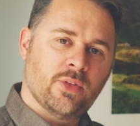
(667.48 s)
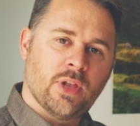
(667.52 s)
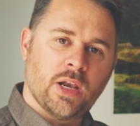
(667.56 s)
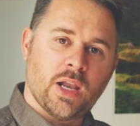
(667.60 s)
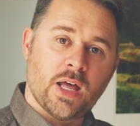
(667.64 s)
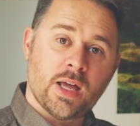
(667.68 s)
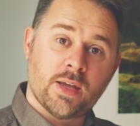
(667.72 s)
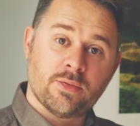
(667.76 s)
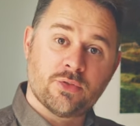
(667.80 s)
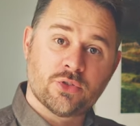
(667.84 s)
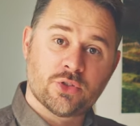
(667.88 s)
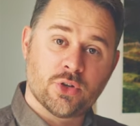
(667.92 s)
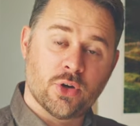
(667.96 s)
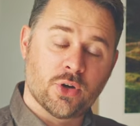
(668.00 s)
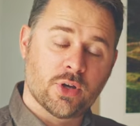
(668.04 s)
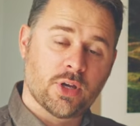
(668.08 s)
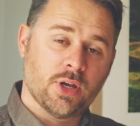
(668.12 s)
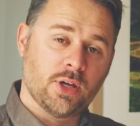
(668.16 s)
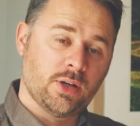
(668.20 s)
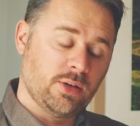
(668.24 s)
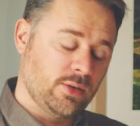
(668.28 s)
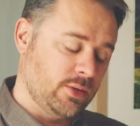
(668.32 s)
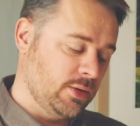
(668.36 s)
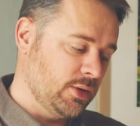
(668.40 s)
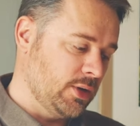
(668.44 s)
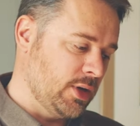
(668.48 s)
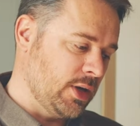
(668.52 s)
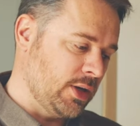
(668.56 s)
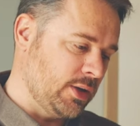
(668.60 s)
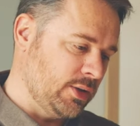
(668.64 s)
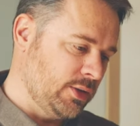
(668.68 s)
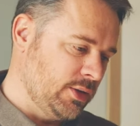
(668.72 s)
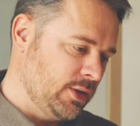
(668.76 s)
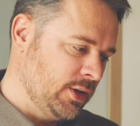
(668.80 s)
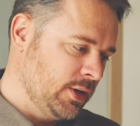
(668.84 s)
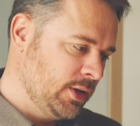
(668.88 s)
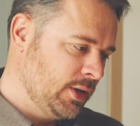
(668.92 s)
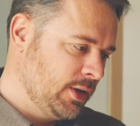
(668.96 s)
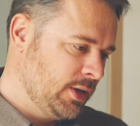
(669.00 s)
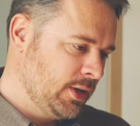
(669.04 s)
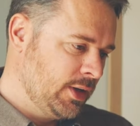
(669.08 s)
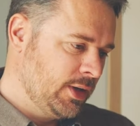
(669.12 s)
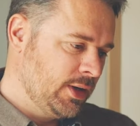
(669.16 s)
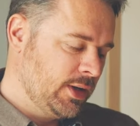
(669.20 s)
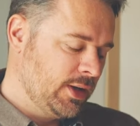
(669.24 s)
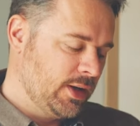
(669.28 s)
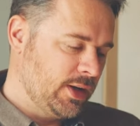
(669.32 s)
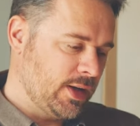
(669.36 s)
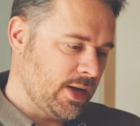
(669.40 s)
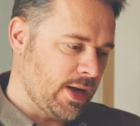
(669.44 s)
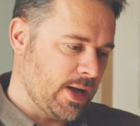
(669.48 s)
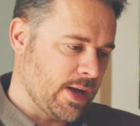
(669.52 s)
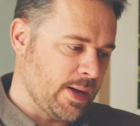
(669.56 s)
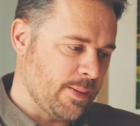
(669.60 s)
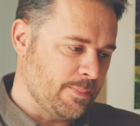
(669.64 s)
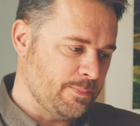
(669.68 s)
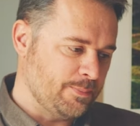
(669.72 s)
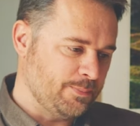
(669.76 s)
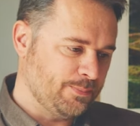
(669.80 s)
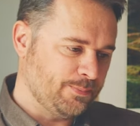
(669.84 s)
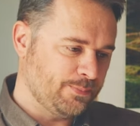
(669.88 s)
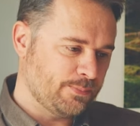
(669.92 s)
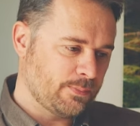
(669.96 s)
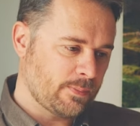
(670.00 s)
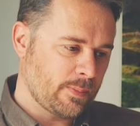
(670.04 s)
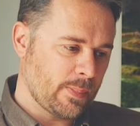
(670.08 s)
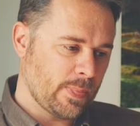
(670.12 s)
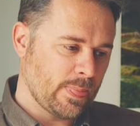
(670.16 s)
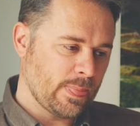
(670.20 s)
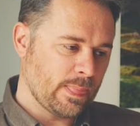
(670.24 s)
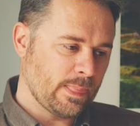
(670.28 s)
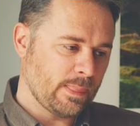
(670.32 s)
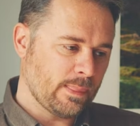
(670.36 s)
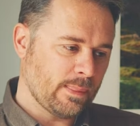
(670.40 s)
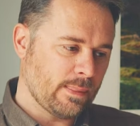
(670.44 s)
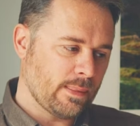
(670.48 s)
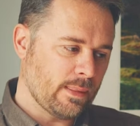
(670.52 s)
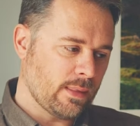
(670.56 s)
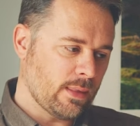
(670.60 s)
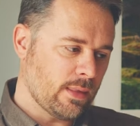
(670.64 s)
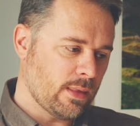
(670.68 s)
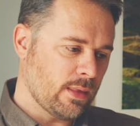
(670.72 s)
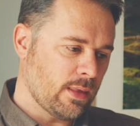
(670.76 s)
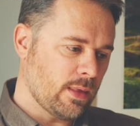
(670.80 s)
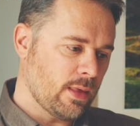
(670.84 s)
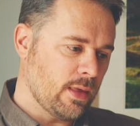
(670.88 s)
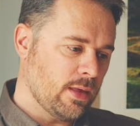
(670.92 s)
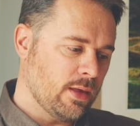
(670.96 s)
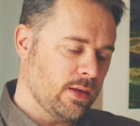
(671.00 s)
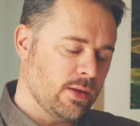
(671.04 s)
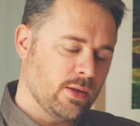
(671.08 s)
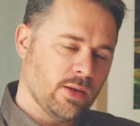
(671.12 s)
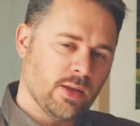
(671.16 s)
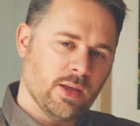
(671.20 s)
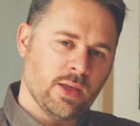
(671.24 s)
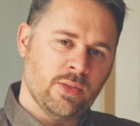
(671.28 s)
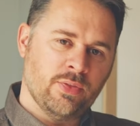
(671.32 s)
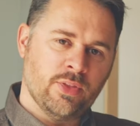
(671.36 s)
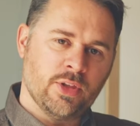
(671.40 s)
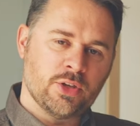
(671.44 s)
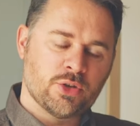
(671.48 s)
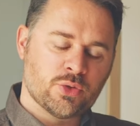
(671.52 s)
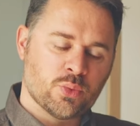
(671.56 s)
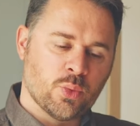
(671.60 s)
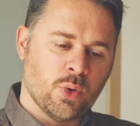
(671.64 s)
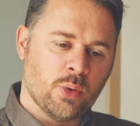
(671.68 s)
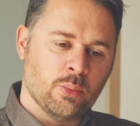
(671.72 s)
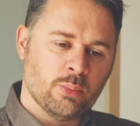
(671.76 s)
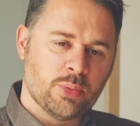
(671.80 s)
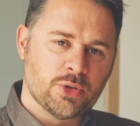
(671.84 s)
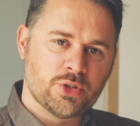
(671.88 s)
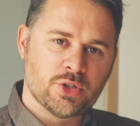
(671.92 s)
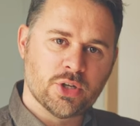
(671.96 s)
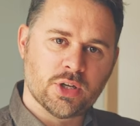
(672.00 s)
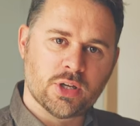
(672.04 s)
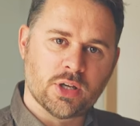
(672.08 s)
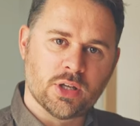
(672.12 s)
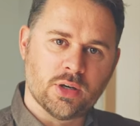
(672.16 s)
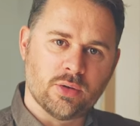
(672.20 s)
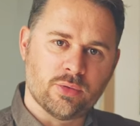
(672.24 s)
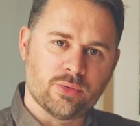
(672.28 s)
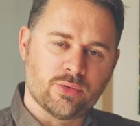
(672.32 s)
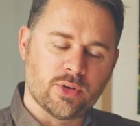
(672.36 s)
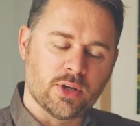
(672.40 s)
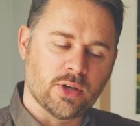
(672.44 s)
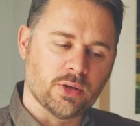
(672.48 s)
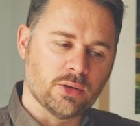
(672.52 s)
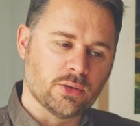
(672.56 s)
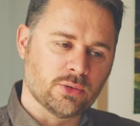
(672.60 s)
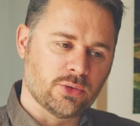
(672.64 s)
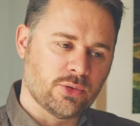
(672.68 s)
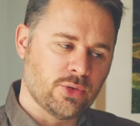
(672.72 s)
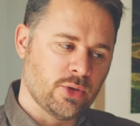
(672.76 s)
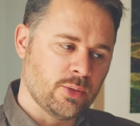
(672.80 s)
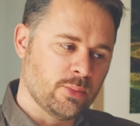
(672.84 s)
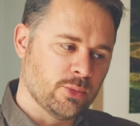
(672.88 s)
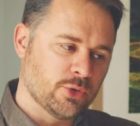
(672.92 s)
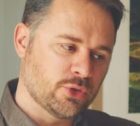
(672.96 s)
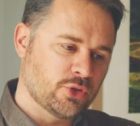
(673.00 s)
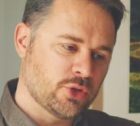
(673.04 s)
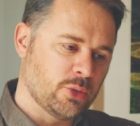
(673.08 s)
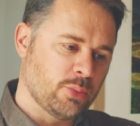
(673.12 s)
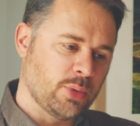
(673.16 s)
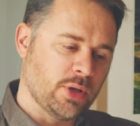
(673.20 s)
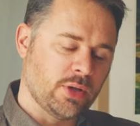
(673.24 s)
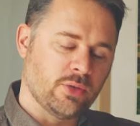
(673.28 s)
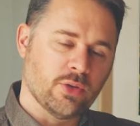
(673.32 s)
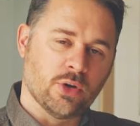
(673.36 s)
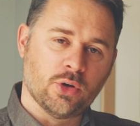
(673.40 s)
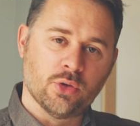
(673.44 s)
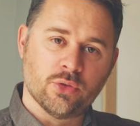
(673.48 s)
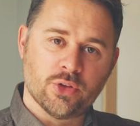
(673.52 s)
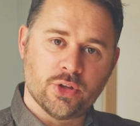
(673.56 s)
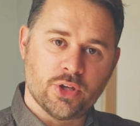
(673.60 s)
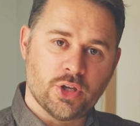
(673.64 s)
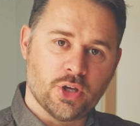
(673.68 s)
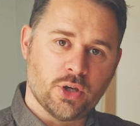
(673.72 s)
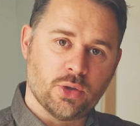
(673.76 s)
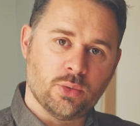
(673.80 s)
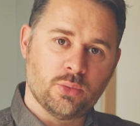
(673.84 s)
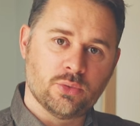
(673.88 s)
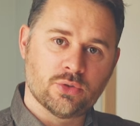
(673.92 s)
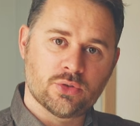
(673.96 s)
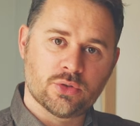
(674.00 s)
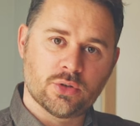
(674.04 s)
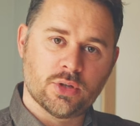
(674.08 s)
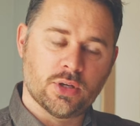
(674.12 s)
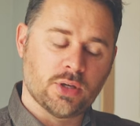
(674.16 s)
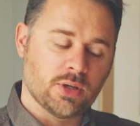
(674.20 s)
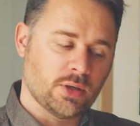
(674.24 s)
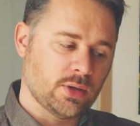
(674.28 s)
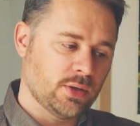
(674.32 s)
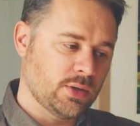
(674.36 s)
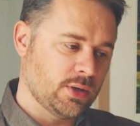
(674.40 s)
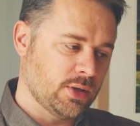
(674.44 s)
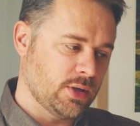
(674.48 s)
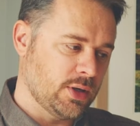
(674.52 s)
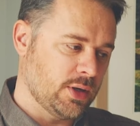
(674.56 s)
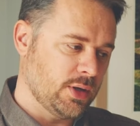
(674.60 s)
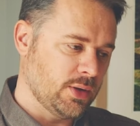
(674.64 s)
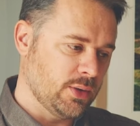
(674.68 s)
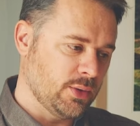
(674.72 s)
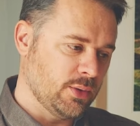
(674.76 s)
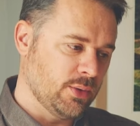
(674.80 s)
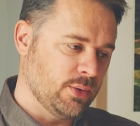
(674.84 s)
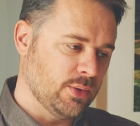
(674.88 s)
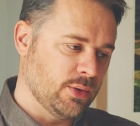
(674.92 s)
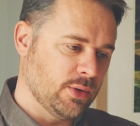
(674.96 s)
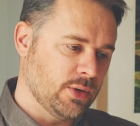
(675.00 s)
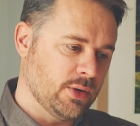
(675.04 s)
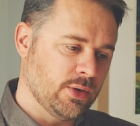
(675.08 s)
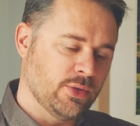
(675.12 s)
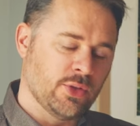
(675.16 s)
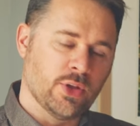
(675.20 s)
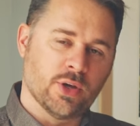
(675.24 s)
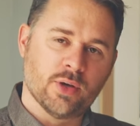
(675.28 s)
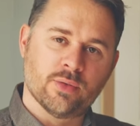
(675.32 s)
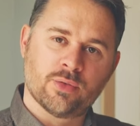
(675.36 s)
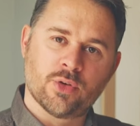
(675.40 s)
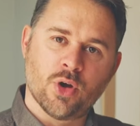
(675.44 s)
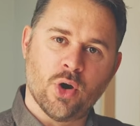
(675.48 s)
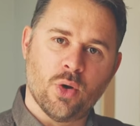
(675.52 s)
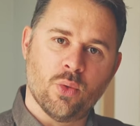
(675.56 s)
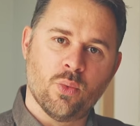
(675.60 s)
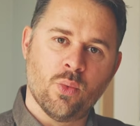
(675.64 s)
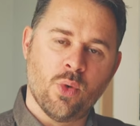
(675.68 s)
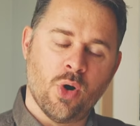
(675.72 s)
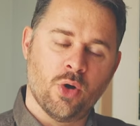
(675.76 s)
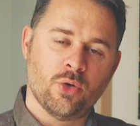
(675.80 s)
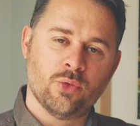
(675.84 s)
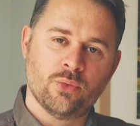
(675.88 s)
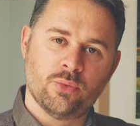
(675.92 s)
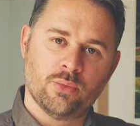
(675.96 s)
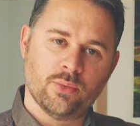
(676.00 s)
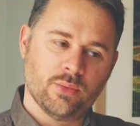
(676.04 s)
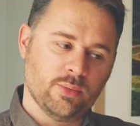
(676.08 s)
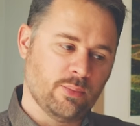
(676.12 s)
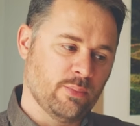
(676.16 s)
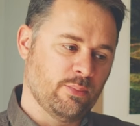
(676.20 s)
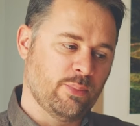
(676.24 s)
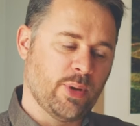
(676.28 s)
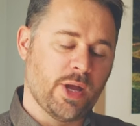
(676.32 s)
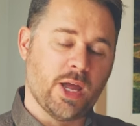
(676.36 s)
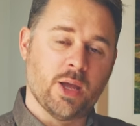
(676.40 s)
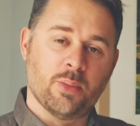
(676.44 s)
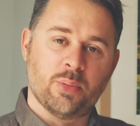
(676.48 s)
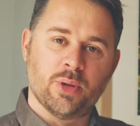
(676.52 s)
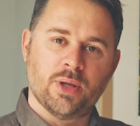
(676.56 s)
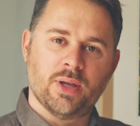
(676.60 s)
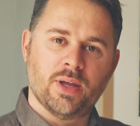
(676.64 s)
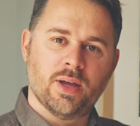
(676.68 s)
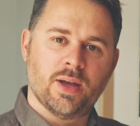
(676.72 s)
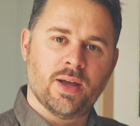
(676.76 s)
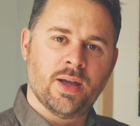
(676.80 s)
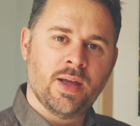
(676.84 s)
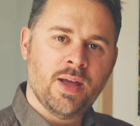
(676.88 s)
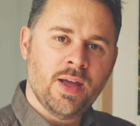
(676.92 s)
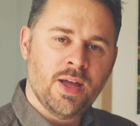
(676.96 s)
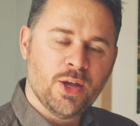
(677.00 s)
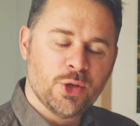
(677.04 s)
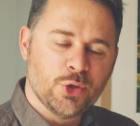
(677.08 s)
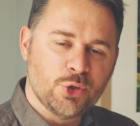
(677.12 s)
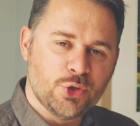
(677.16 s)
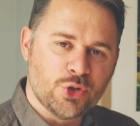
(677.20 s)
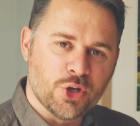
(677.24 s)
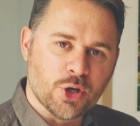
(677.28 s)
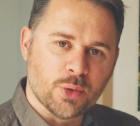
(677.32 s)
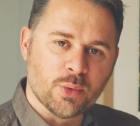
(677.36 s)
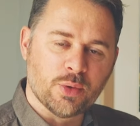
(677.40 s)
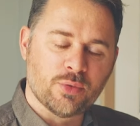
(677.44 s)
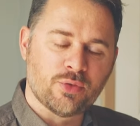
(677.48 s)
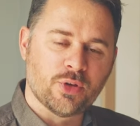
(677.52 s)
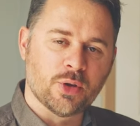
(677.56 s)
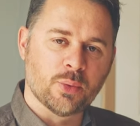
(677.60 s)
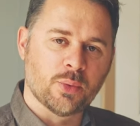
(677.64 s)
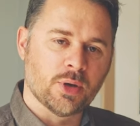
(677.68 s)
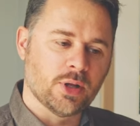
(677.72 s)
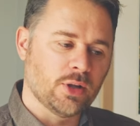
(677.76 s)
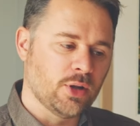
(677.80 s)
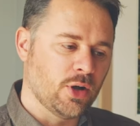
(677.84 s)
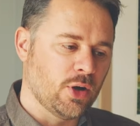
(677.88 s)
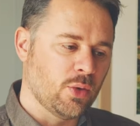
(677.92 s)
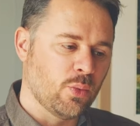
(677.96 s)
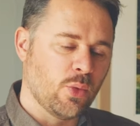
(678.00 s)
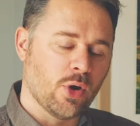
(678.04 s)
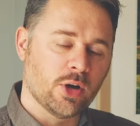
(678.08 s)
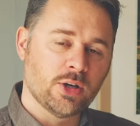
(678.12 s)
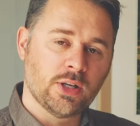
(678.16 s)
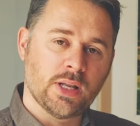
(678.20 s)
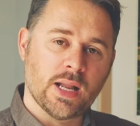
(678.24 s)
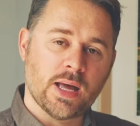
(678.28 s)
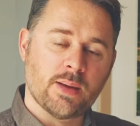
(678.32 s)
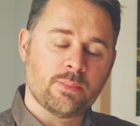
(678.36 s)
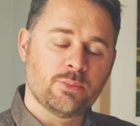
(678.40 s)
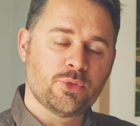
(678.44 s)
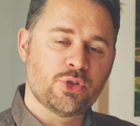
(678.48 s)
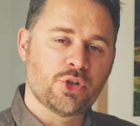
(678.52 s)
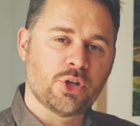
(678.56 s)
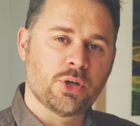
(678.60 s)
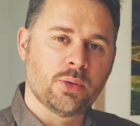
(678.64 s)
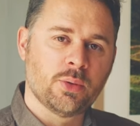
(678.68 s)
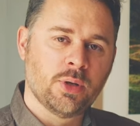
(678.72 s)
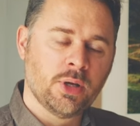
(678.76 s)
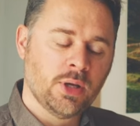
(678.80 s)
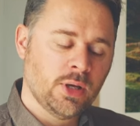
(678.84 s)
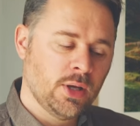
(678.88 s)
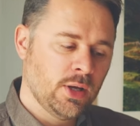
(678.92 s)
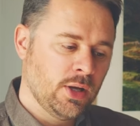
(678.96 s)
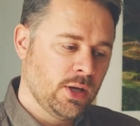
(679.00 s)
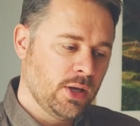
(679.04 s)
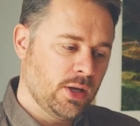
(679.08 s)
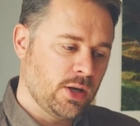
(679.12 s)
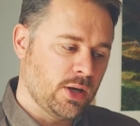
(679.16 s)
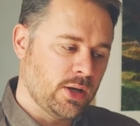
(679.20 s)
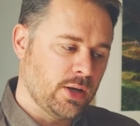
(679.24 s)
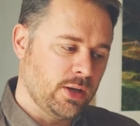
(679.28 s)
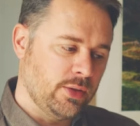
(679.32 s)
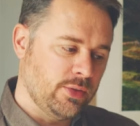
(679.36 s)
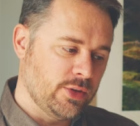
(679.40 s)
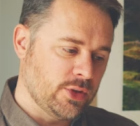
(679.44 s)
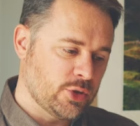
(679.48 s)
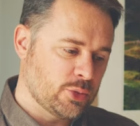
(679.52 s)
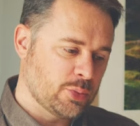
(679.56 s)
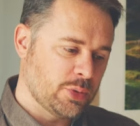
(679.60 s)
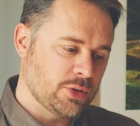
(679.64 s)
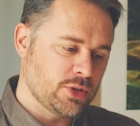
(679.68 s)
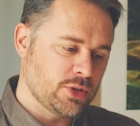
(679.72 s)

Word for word: their livestock in, and um, in this one particular field, there must have been all the ewes that that have got one baby due, if you will, or one lamb due. And in this